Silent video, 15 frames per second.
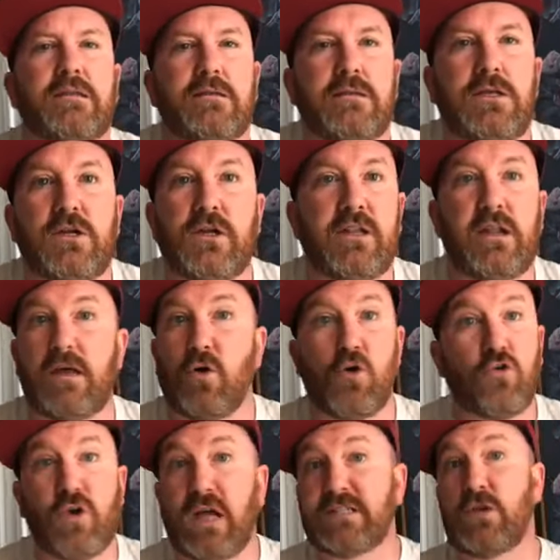You know, and the whole
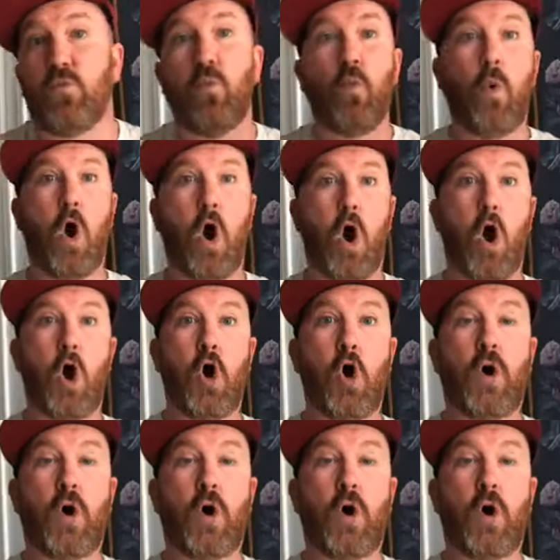crowd's like, whoa,